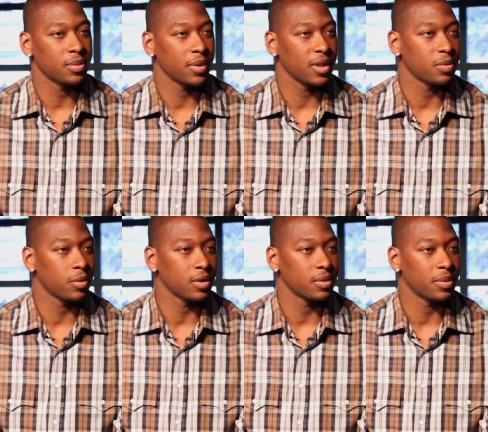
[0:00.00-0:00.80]
plays
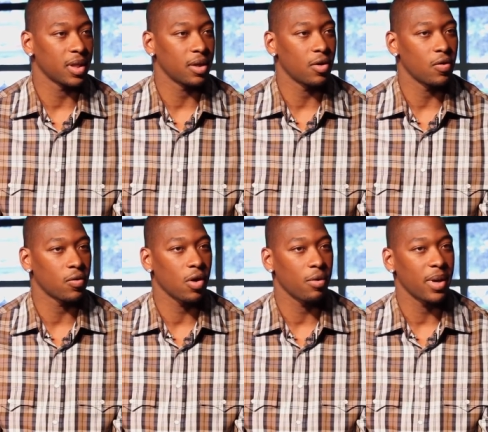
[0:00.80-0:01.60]
sports, but
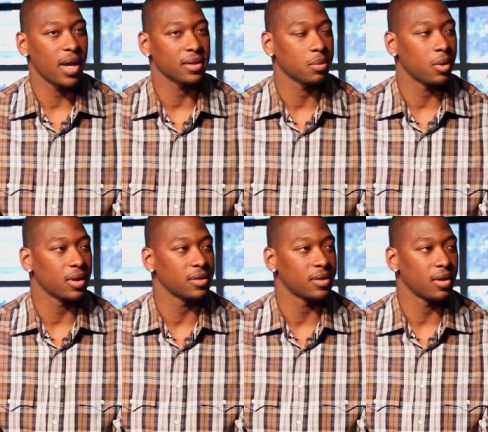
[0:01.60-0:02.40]
overall
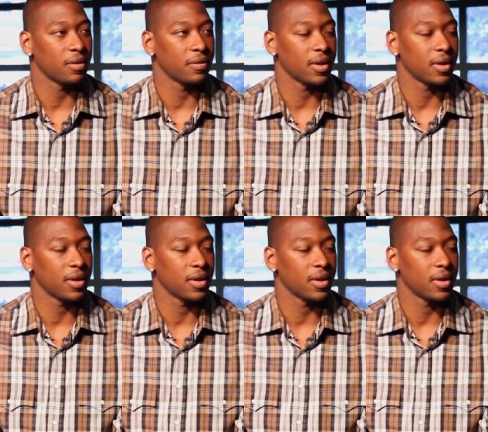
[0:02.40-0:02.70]
basketball itself,